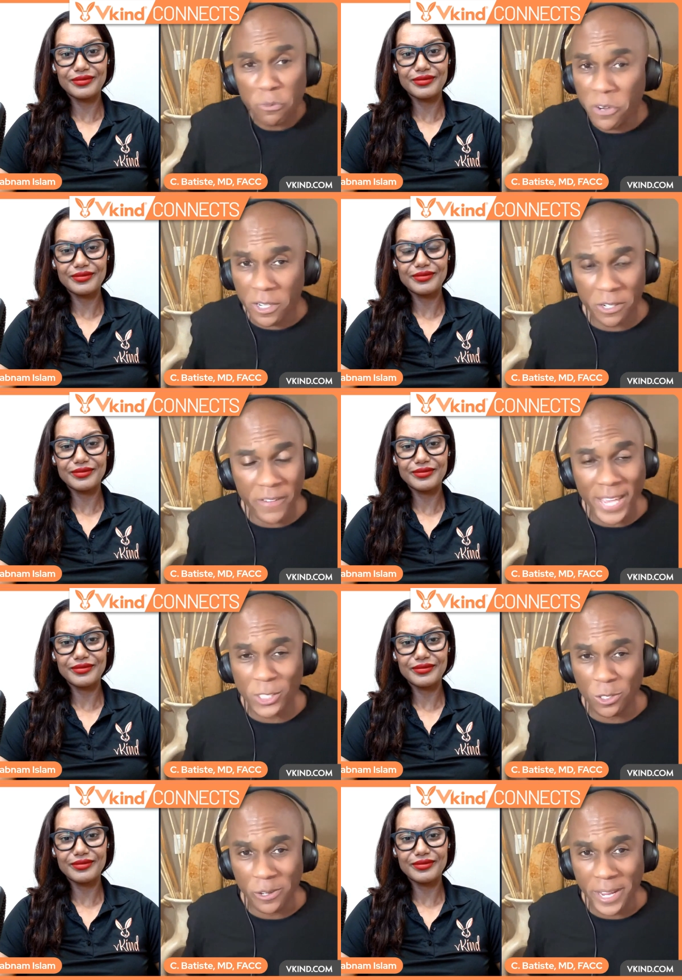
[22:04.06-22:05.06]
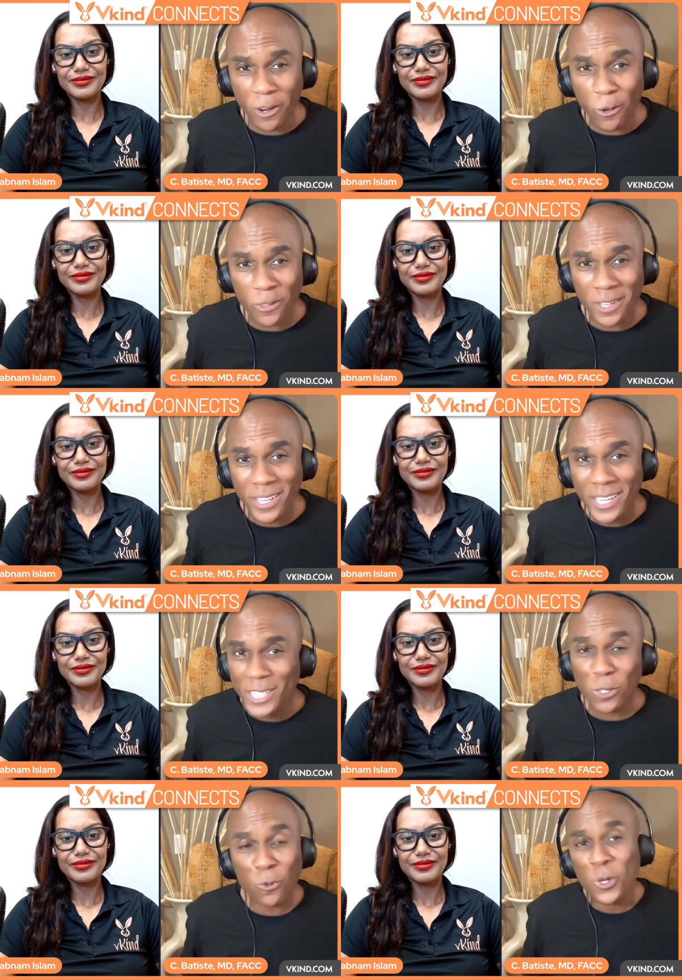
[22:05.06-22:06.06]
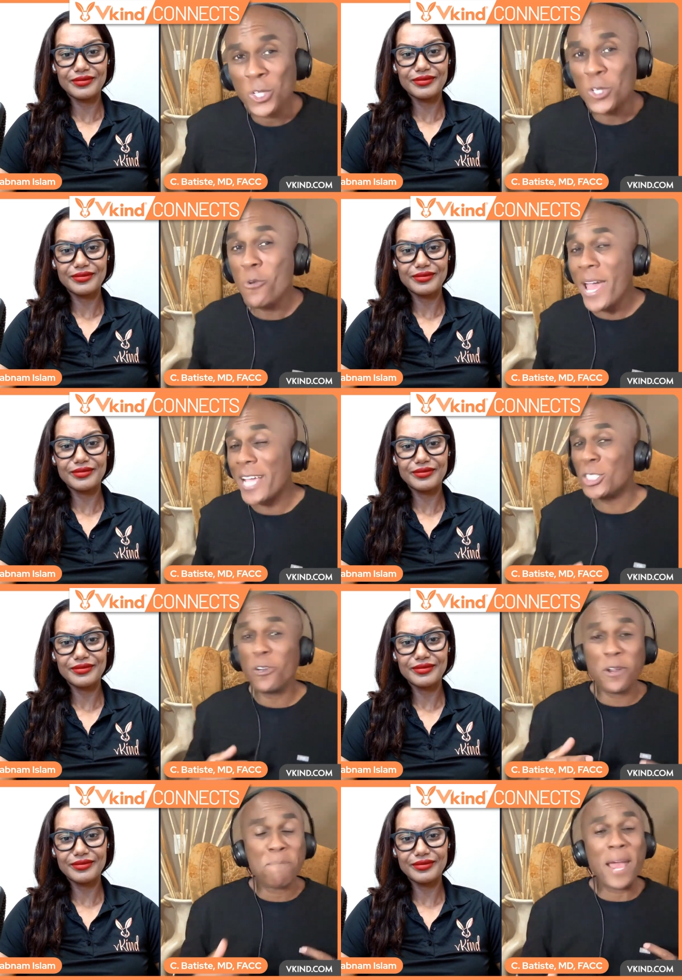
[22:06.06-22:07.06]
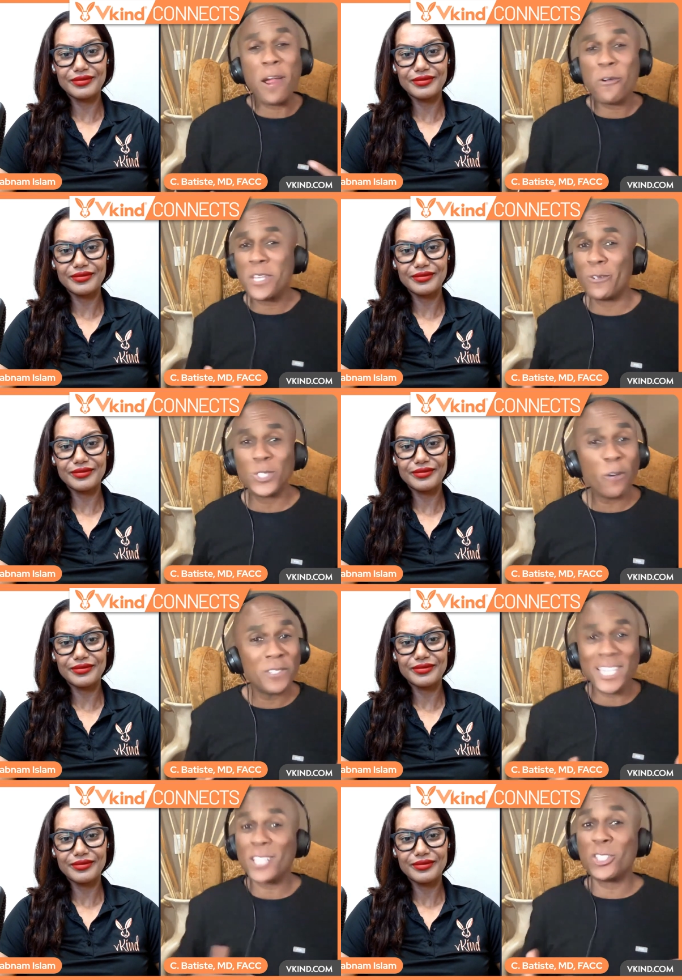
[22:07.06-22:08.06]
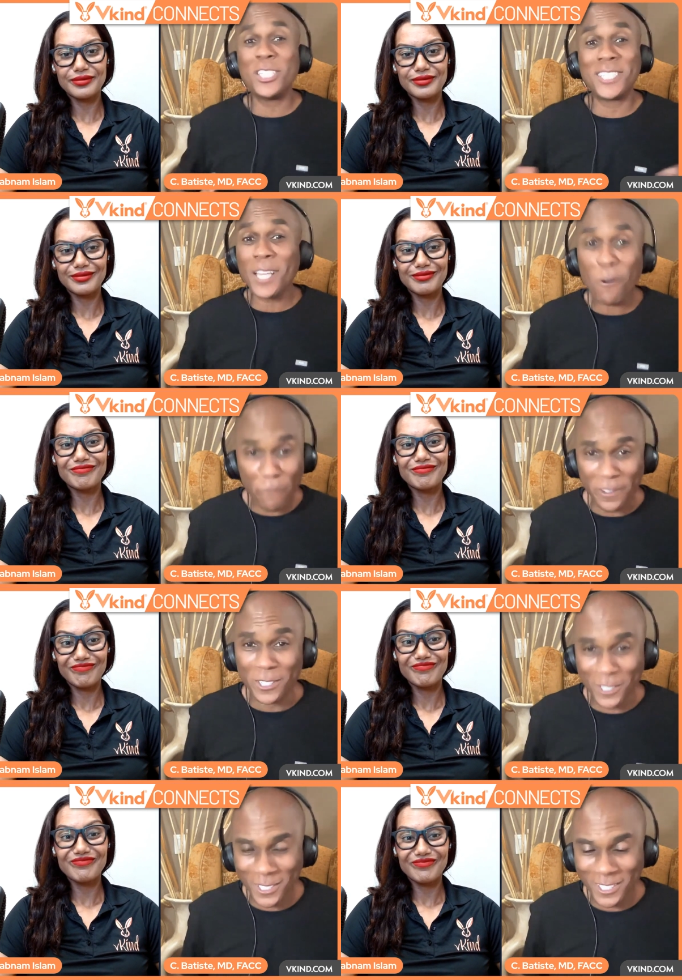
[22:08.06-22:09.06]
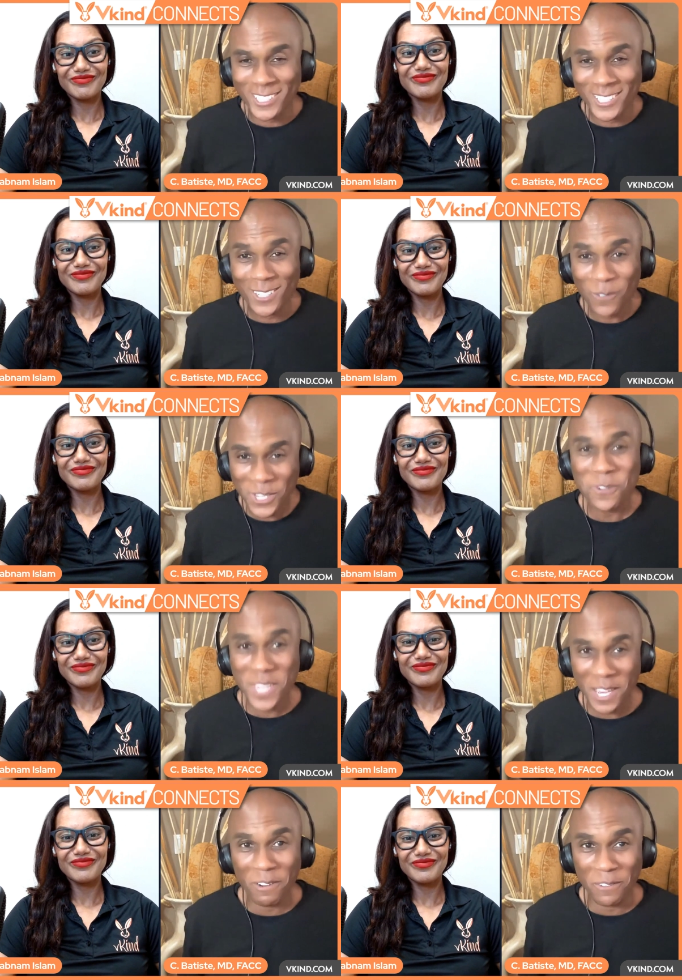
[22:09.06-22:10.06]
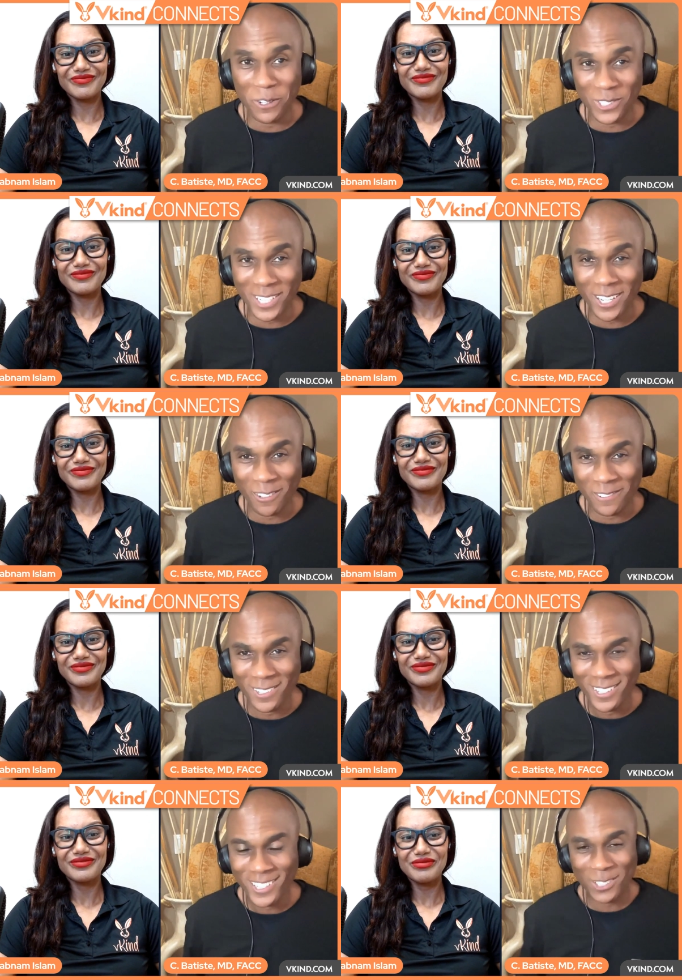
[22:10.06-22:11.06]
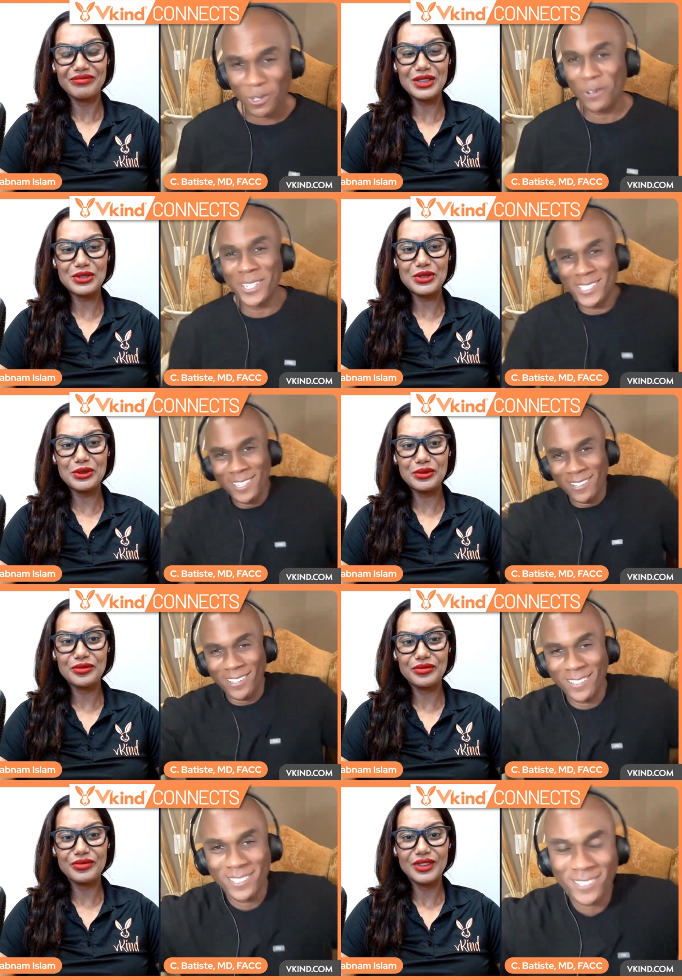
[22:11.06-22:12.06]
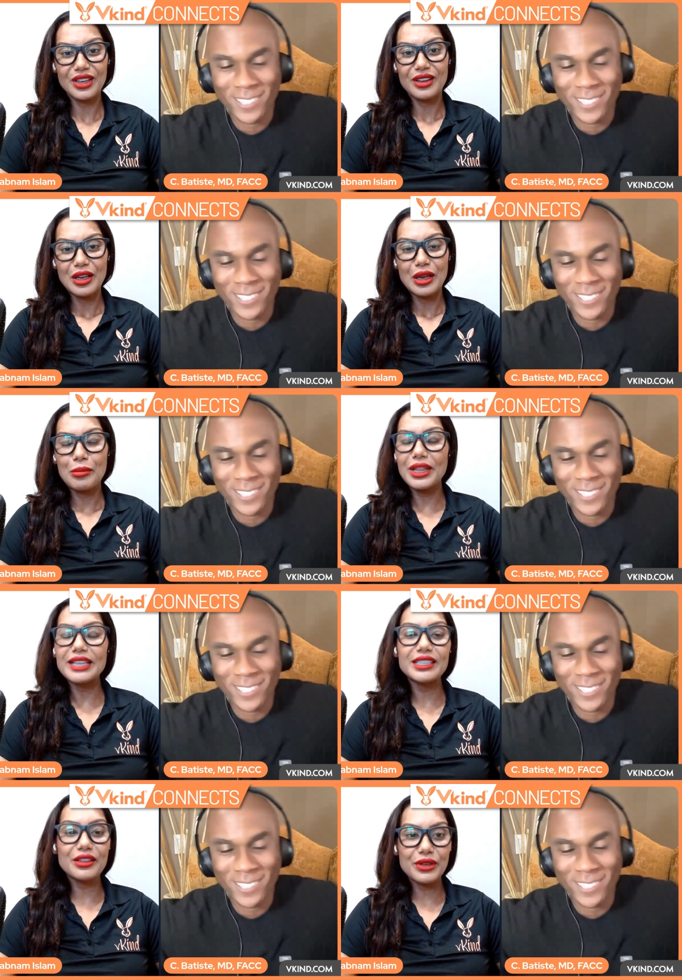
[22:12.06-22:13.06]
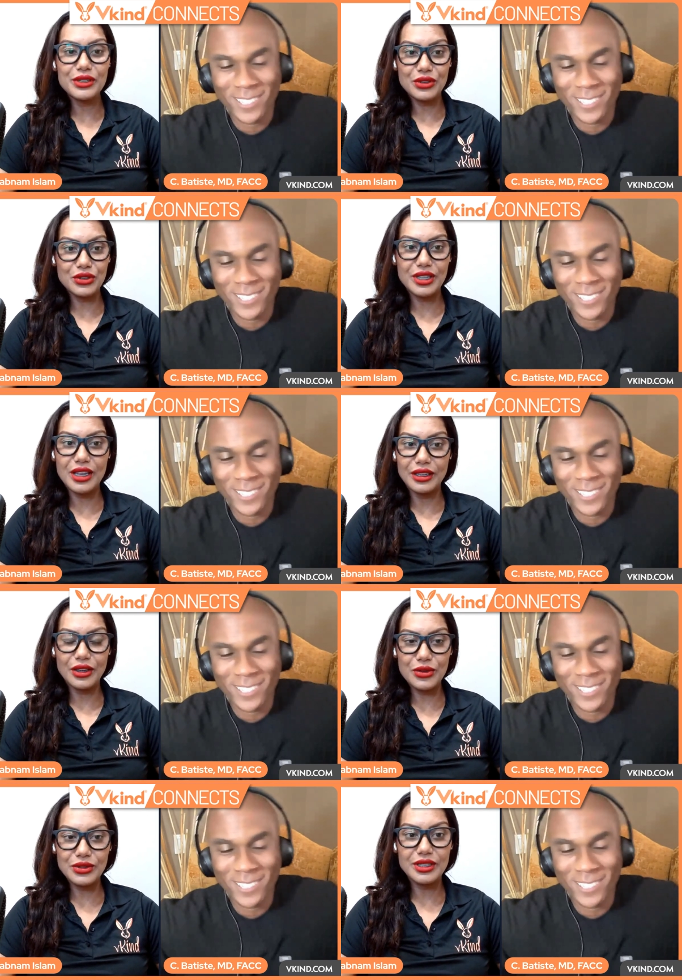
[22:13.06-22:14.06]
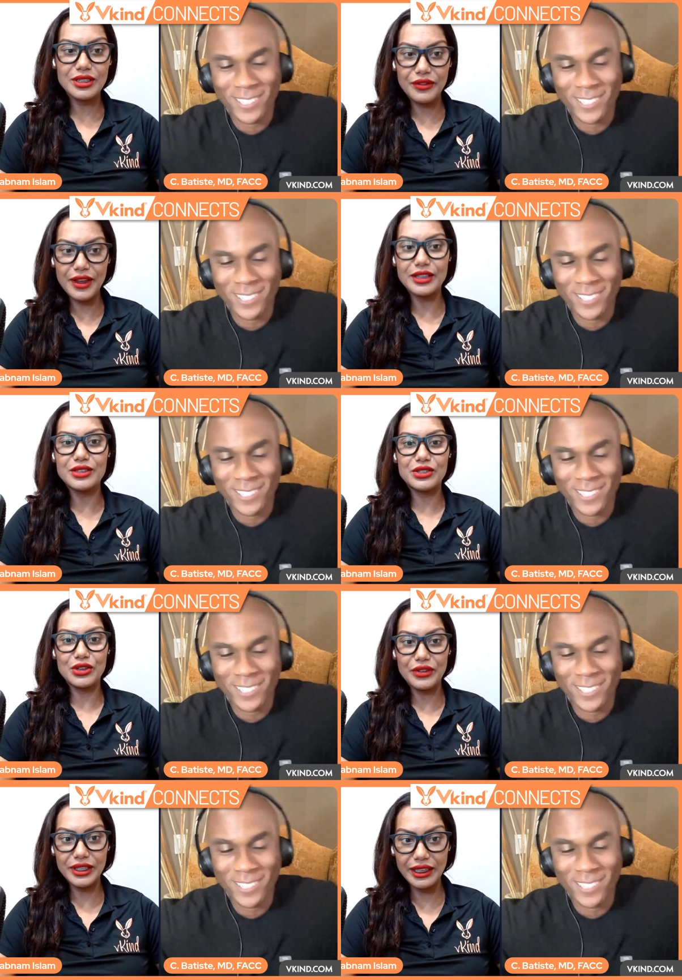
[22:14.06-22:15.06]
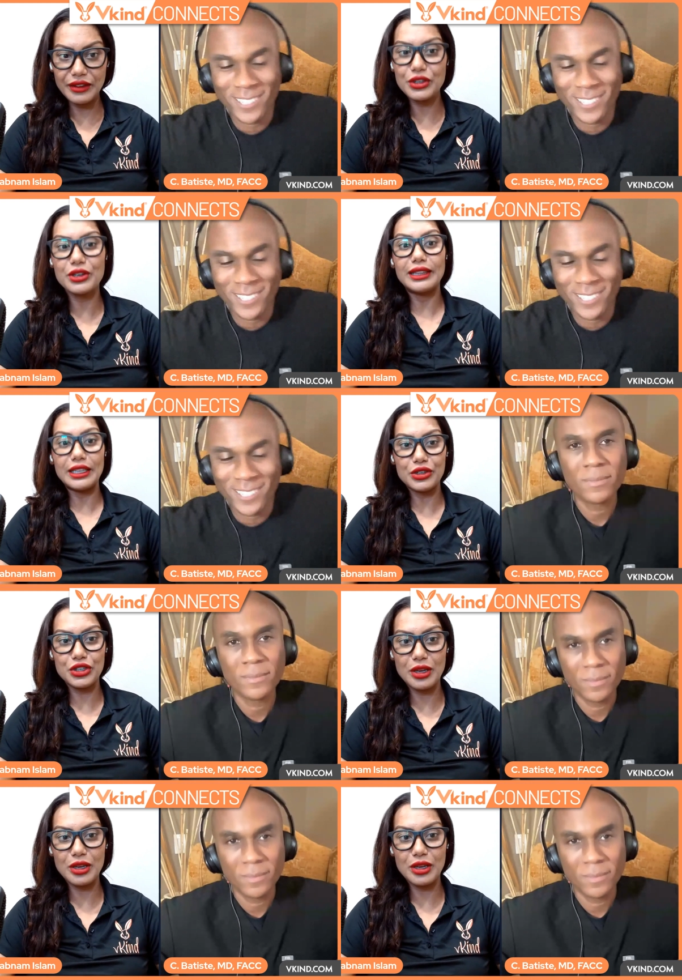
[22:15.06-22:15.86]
Speaker 1: cardiovascular hell. So you actually are empowering yourself. It's actually selfish when you give of
Speaker 2: yourself. That's true. Plenty of research that goes to defend servant leader leadership